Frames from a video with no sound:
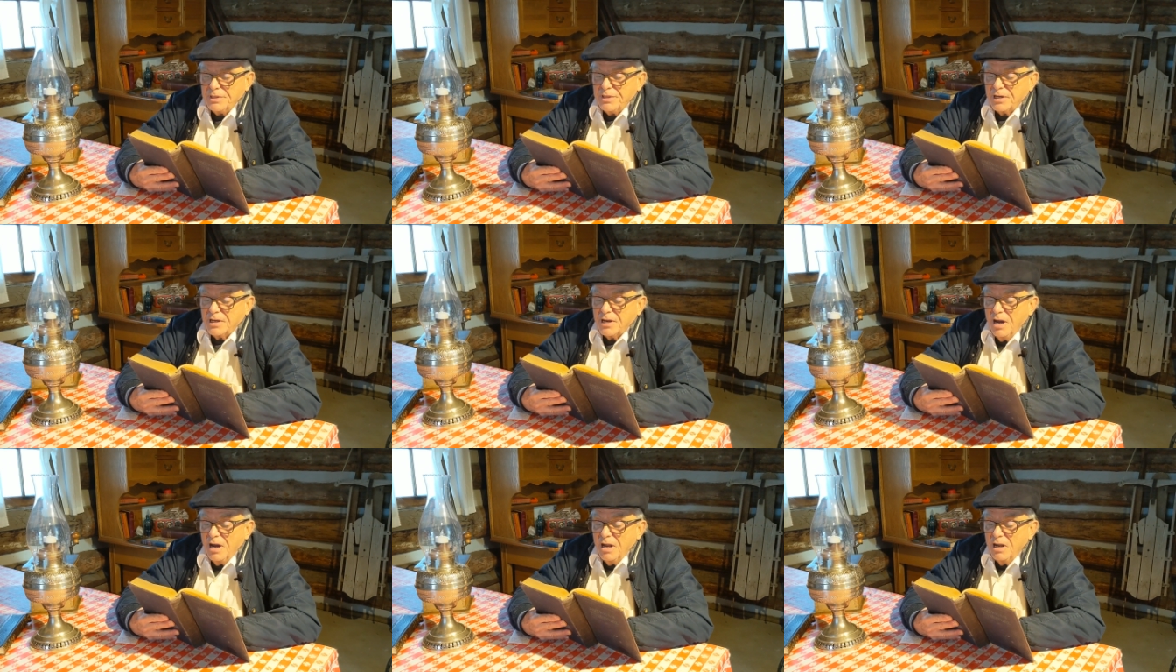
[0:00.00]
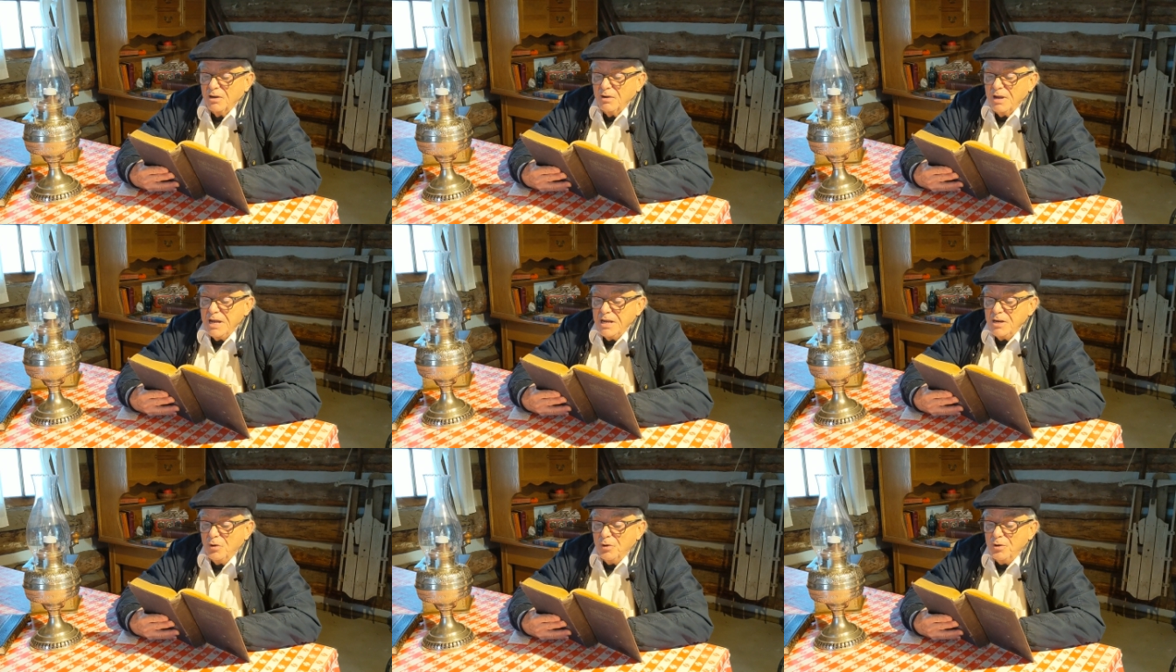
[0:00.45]
that the
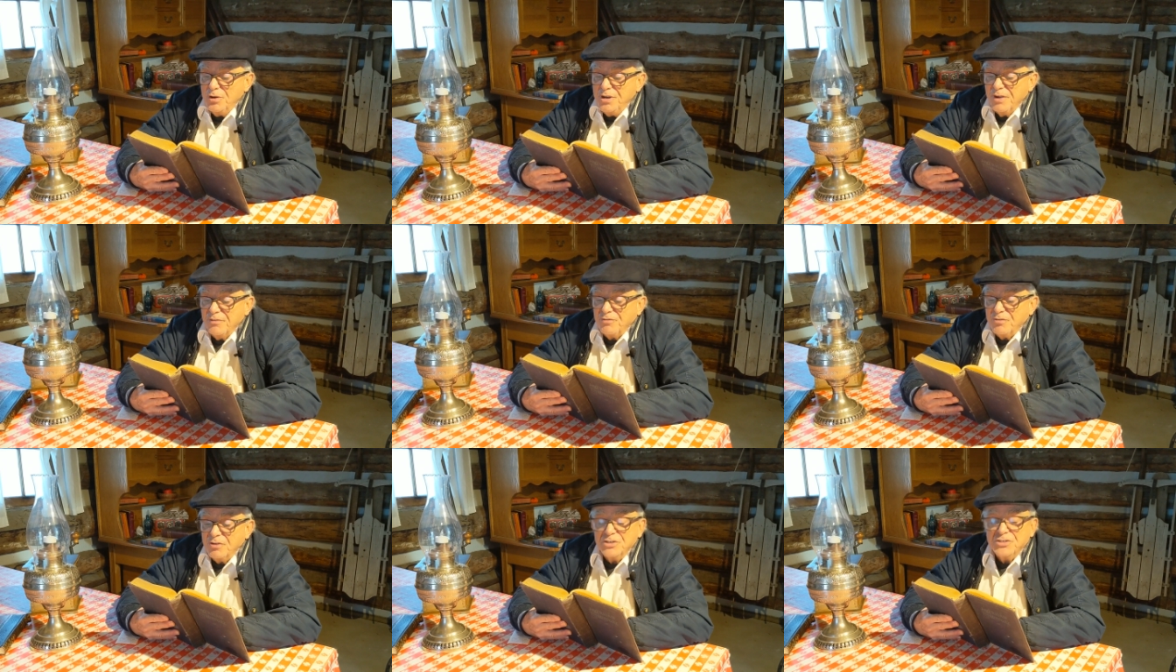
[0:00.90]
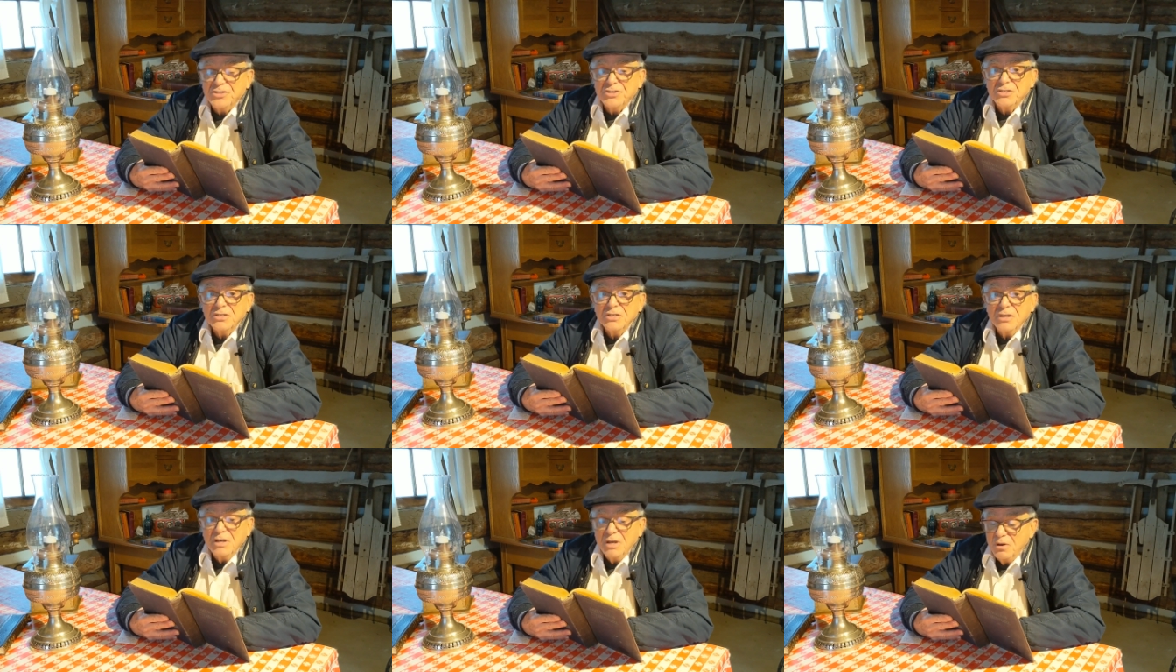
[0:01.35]
color ain't no
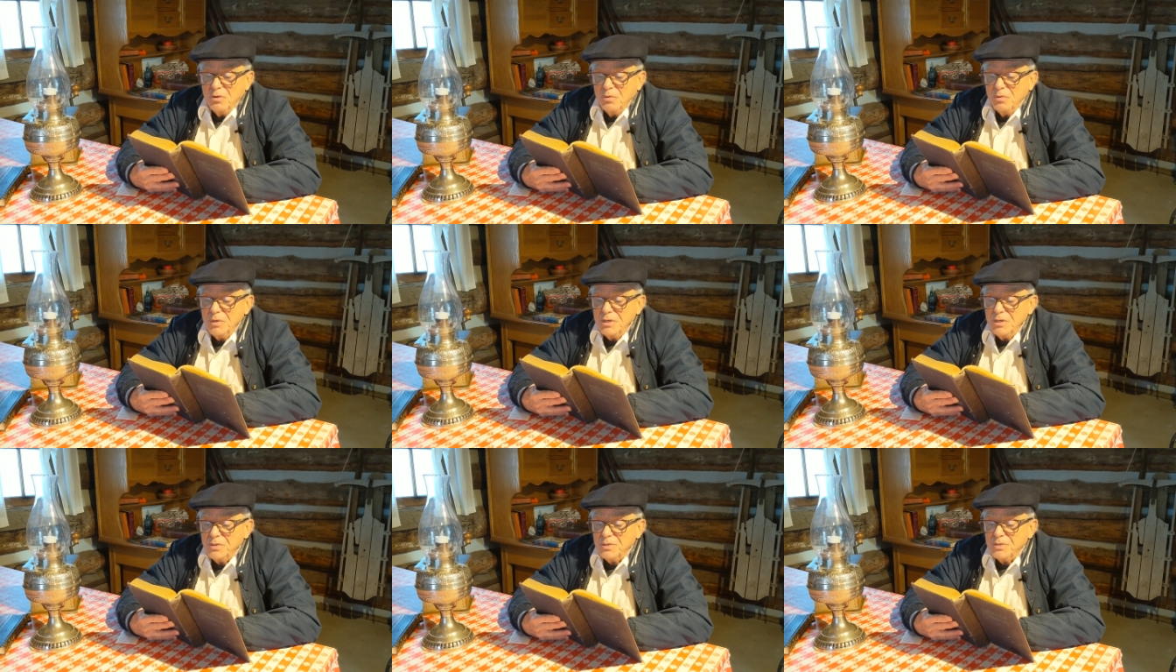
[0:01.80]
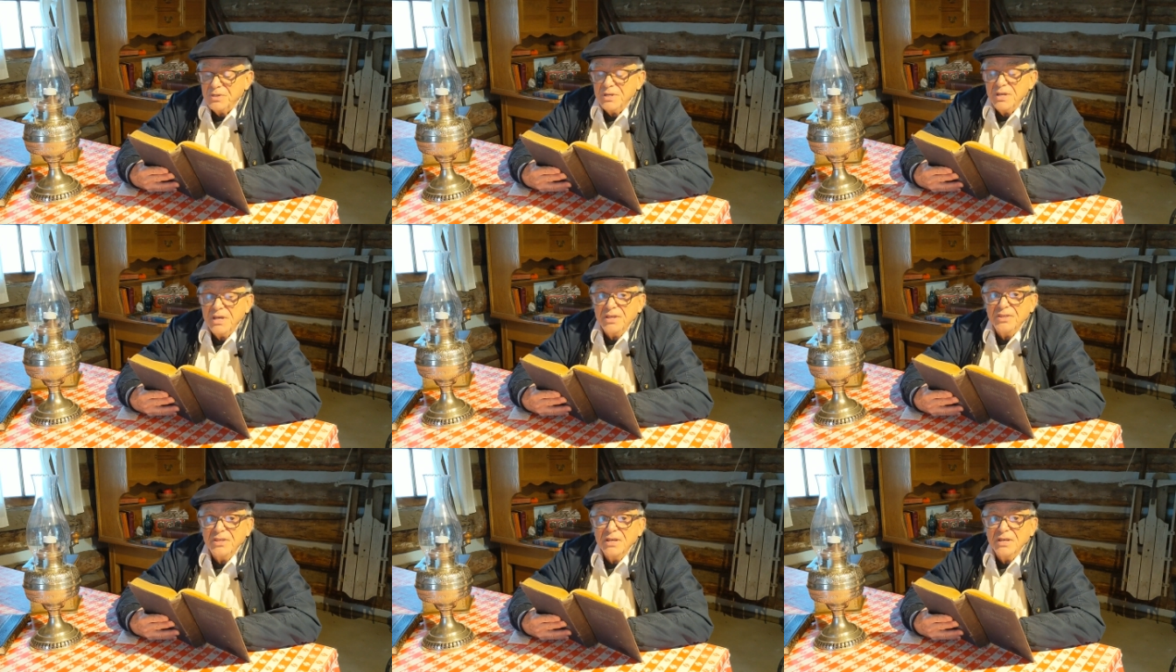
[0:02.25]
difference when you
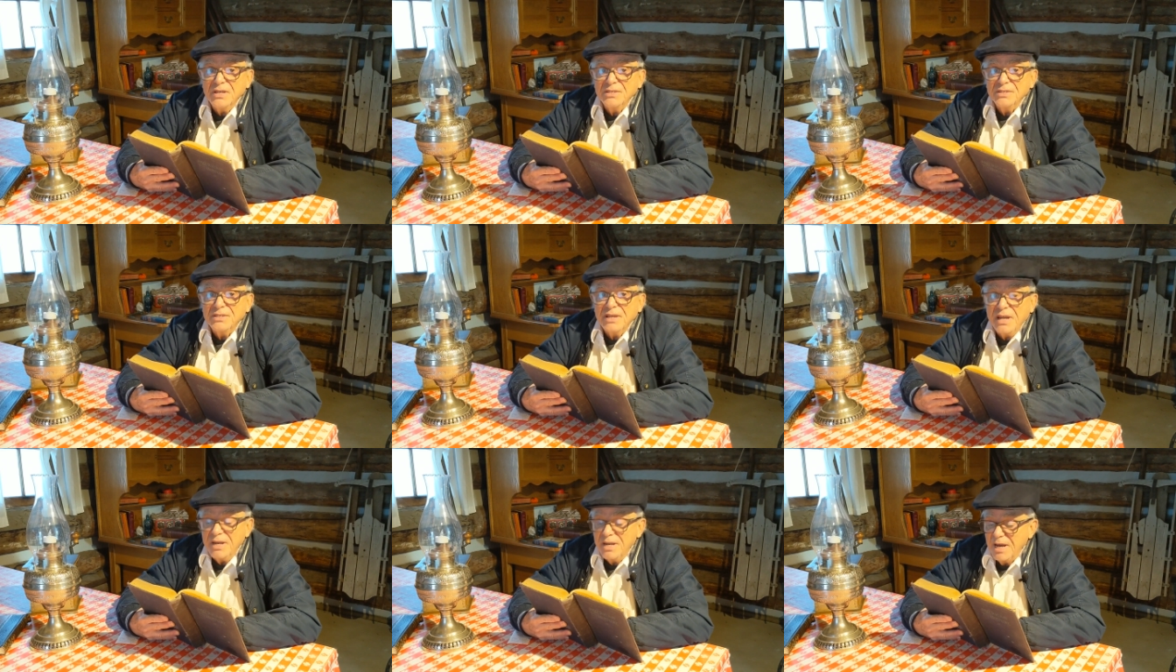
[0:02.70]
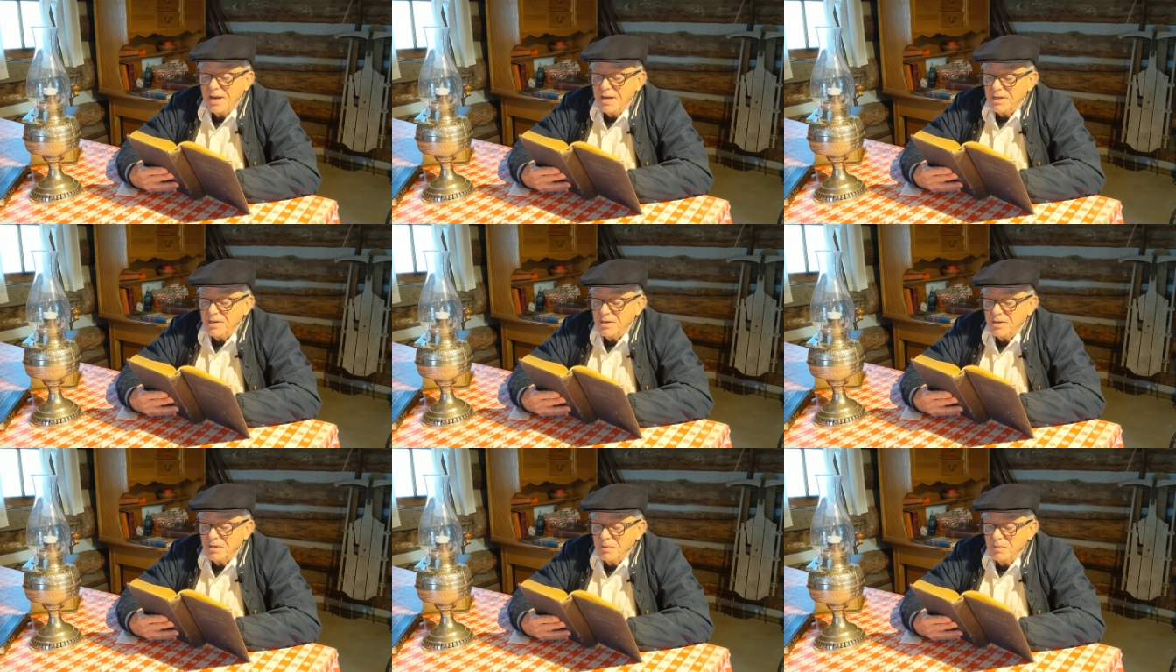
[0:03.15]
see things at
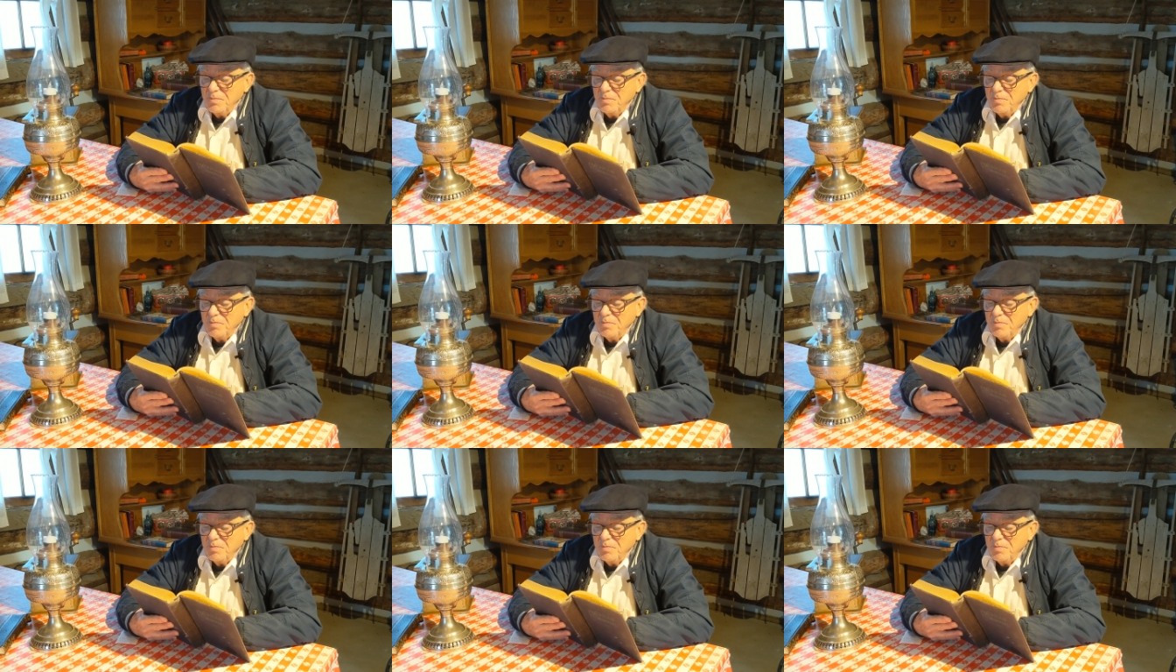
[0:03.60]
night.